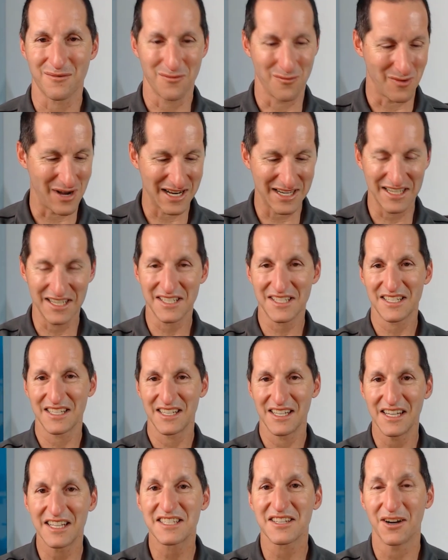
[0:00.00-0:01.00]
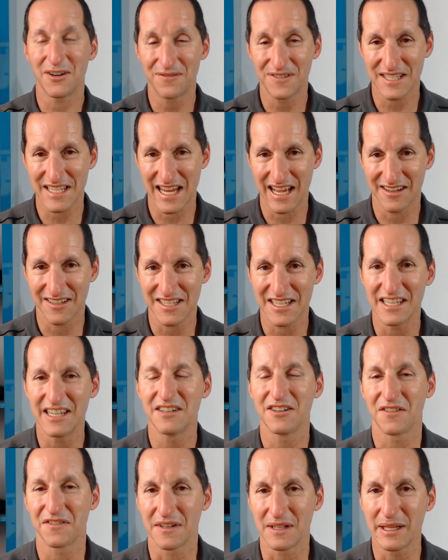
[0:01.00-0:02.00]
One is it's office hours here,
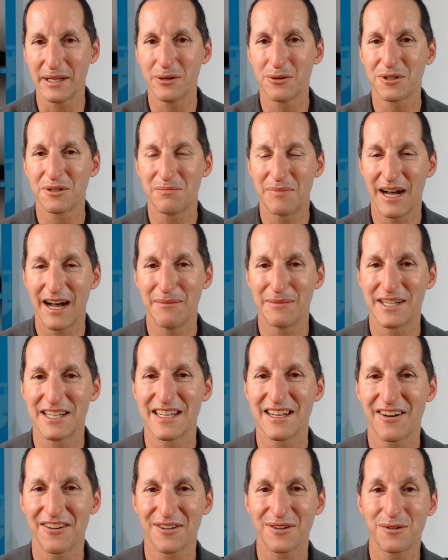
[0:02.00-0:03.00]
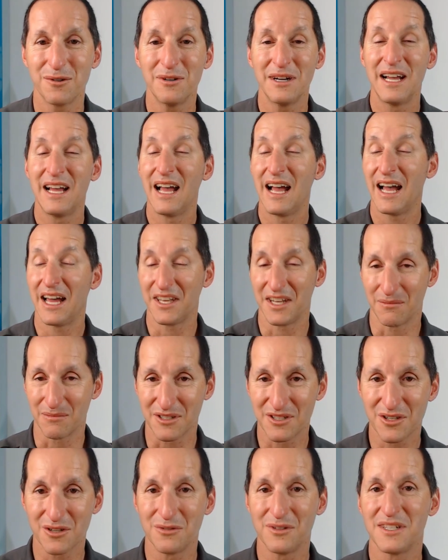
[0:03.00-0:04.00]
not the legal department in Oracle. And number
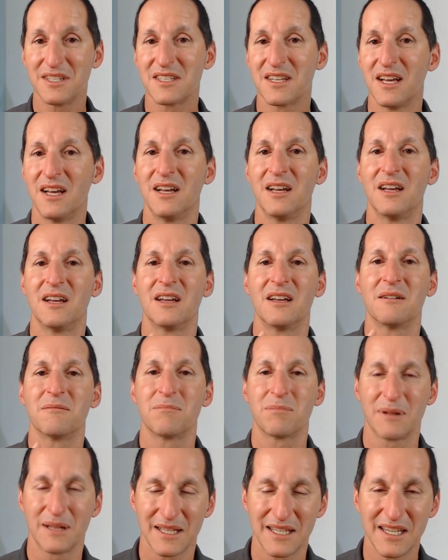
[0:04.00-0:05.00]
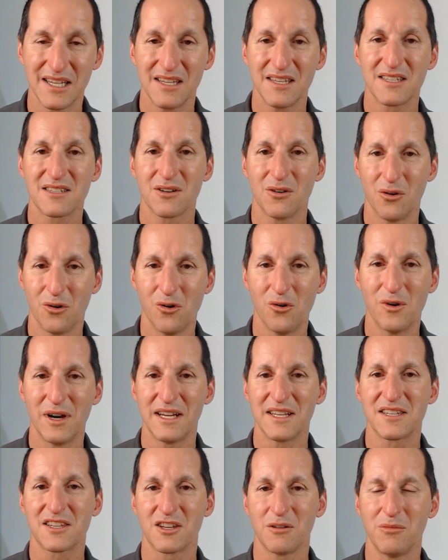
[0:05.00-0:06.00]
two is Please
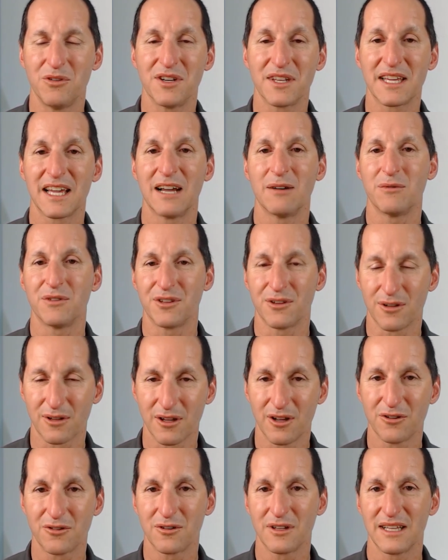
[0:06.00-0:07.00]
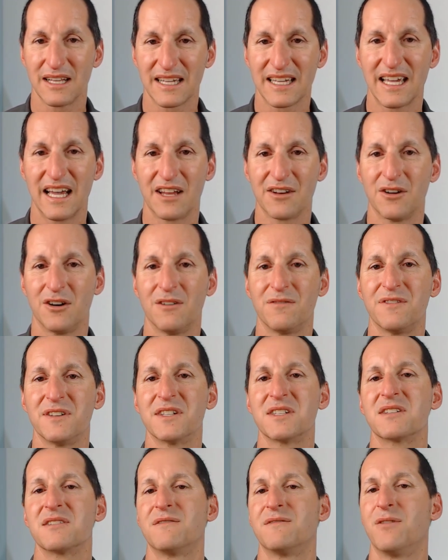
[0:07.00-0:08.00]
always communicate with your local account
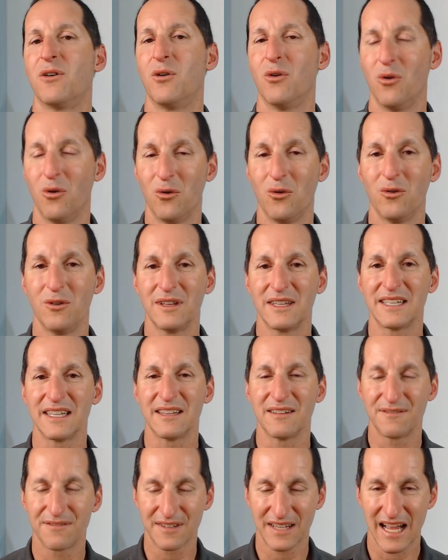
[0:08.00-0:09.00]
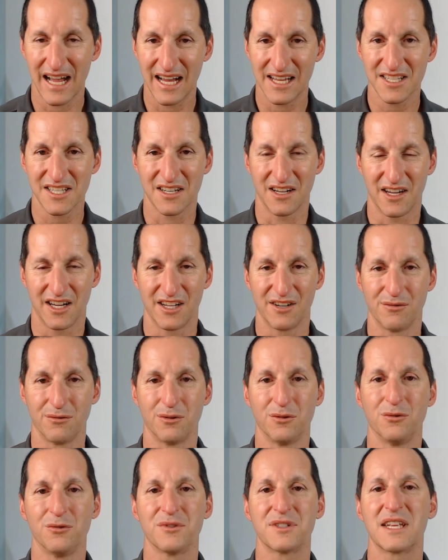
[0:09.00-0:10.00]
office for all the cast iron
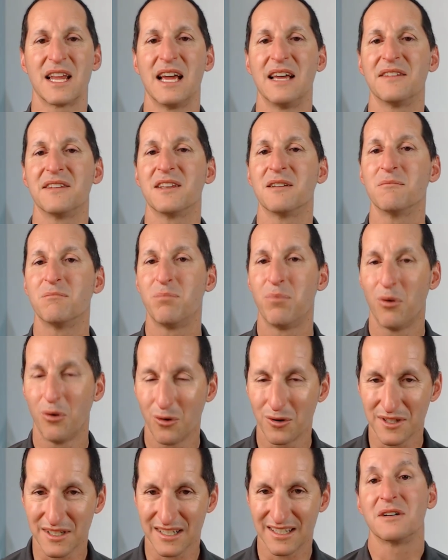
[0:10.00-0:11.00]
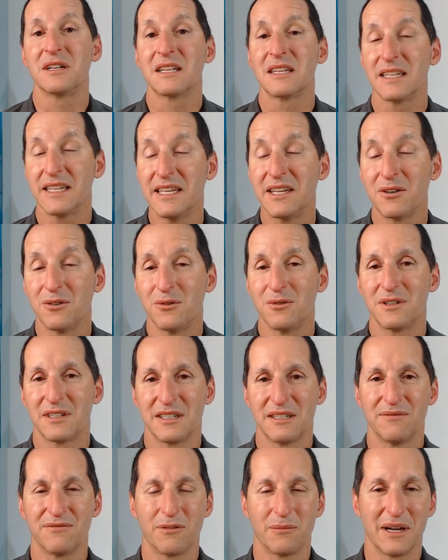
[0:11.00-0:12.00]
rules and the important legal
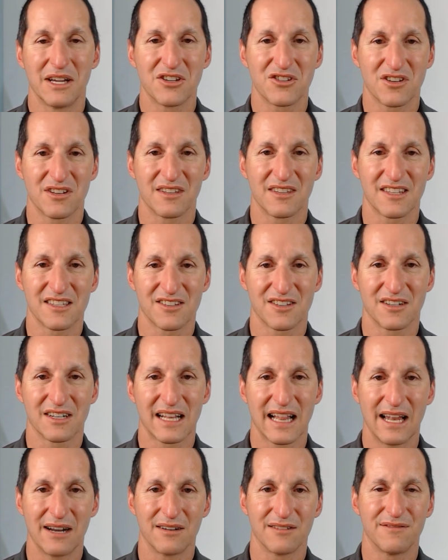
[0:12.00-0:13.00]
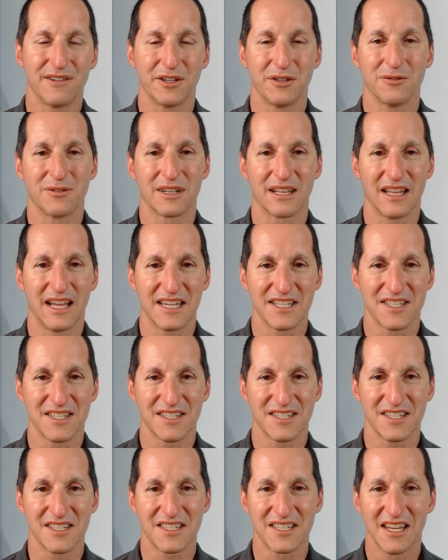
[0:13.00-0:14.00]
information that's going to clarify you on
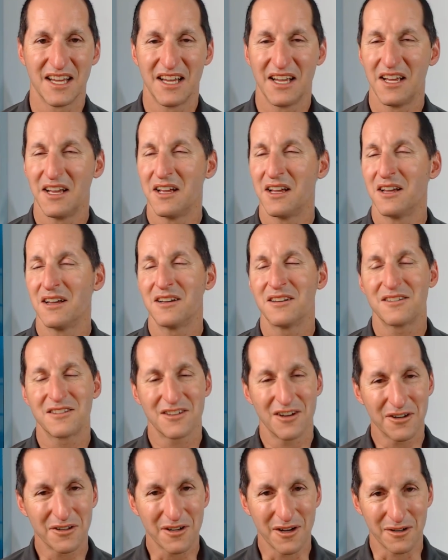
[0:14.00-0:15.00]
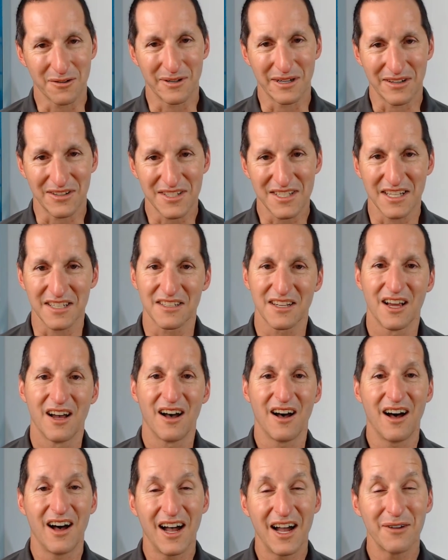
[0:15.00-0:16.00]
licenses. Don't go to anyone who says,
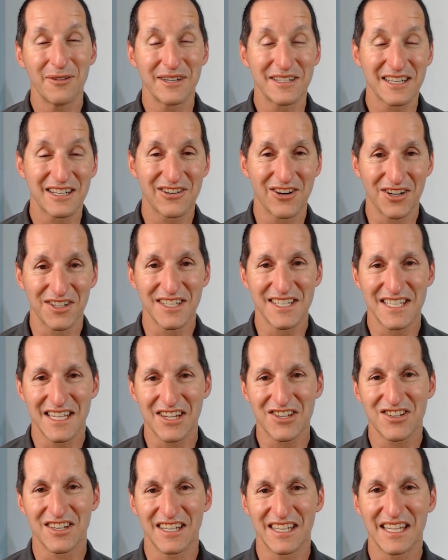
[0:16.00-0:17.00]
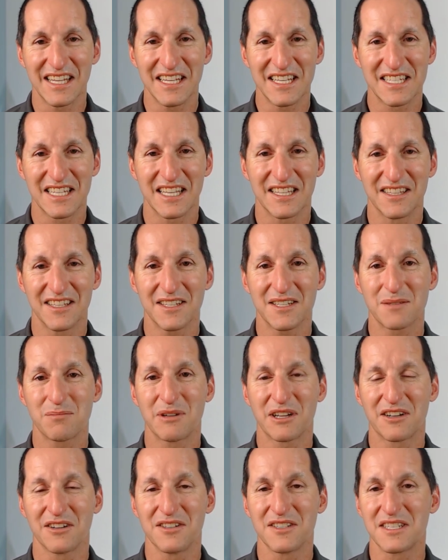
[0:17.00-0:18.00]
I went to Connor's session and he said this
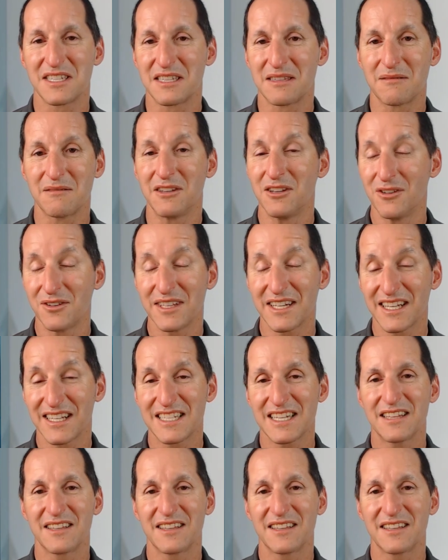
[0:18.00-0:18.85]
because you know what they're going to say?